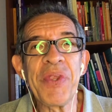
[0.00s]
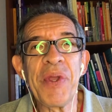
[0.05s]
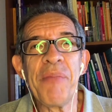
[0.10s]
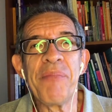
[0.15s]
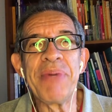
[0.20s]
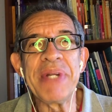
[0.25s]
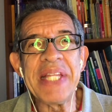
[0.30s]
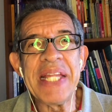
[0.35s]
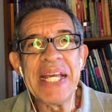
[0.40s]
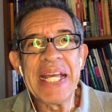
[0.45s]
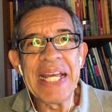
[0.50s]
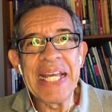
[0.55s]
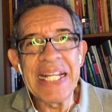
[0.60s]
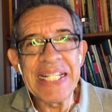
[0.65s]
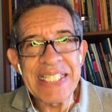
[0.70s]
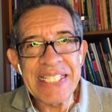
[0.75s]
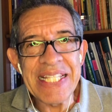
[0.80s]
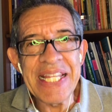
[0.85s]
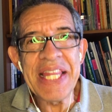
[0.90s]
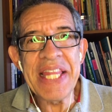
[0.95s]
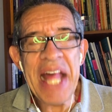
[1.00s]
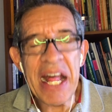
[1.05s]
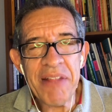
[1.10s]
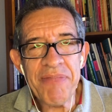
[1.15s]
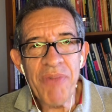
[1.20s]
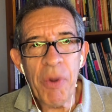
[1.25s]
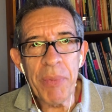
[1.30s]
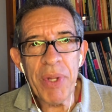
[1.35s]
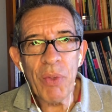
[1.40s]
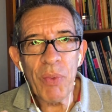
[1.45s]
But it's in that
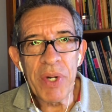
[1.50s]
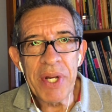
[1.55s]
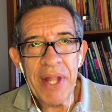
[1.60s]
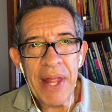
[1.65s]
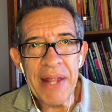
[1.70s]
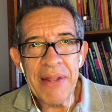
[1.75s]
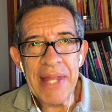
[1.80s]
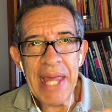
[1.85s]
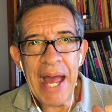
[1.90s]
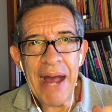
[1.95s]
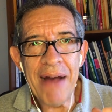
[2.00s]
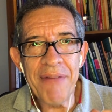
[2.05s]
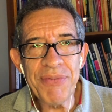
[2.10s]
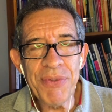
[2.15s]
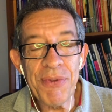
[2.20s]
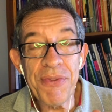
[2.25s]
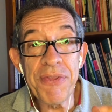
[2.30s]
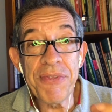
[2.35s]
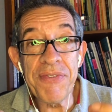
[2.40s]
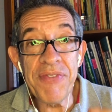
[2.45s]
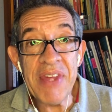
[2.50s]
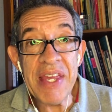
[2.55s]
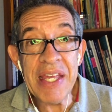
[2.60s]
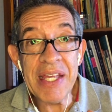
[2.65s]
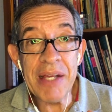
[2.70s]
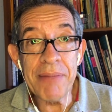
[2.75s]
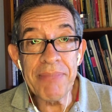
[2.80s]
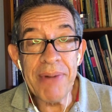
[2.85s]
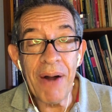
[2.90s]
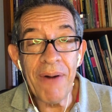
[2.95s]
moment where they have to think
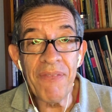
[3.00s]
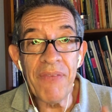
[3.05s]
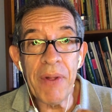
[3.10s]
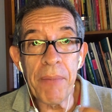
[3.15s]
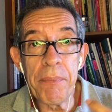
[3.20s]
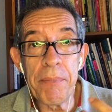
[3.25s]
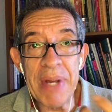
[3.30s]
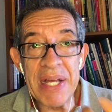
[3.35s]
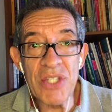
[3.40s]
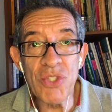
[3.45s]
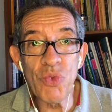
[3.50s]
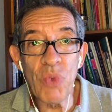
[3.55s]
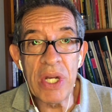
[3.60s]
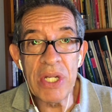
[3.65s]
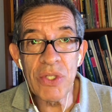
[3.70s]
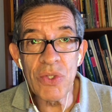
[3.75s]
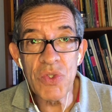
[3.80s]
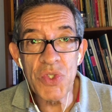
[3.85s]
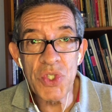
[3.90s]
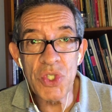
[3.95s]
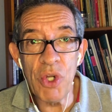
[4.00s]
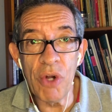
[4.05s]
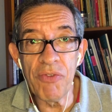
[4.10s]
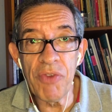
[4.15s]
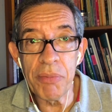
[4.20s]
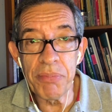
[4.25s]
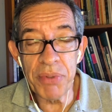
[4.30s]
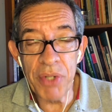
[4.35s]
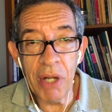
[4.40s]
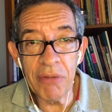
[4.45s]
about the best way to solve the
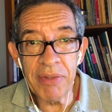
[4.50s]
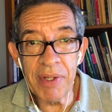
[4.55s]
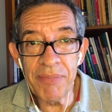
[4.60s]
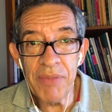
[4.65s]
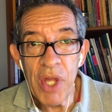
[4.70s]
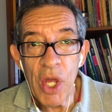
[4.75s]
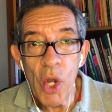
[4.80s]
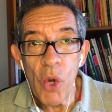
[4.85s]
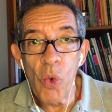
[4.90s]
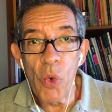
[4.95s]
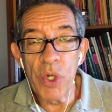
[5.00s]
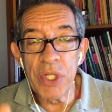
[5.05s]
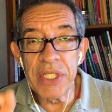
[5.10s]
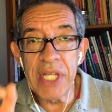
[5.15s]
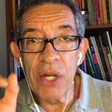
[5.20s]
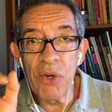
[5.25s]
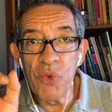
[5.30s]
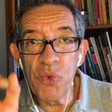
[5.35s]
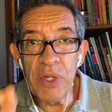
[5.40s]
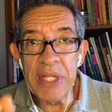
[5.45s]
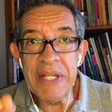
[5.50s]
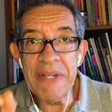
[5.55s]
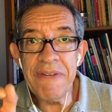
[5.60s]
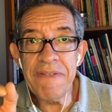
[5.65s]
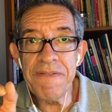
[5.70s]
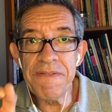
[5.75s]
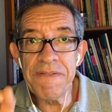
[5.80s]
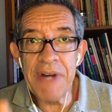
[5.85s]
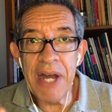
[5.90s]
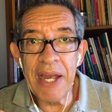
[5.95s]
problem, where they really
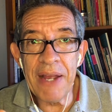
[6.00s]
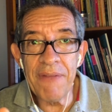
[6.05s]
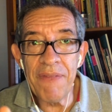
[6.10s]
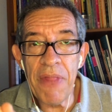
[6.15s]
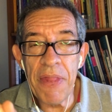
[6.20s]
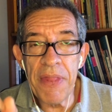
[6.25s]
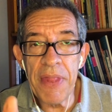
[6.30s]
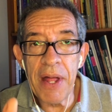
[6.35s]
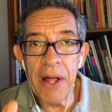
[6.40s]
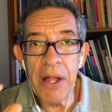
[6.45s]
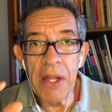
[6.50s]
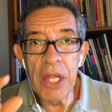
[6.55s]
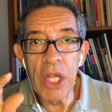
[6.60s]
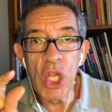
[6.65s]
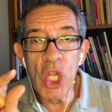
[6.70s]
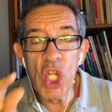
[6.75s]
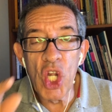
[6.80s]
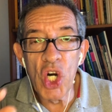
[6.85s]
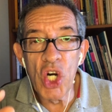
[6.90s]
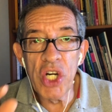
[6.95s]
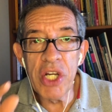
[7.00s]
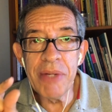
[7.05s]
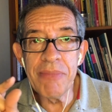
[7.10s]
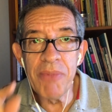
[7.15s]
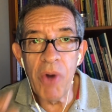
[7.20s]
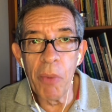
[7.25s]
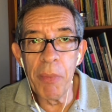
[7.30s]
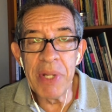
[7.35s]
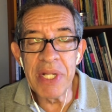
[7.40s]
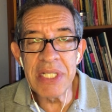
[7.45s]
find the learning
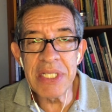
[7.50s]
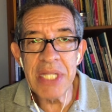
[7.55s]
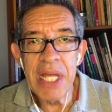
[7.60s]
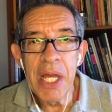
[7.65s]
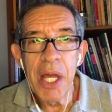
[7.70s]
moments.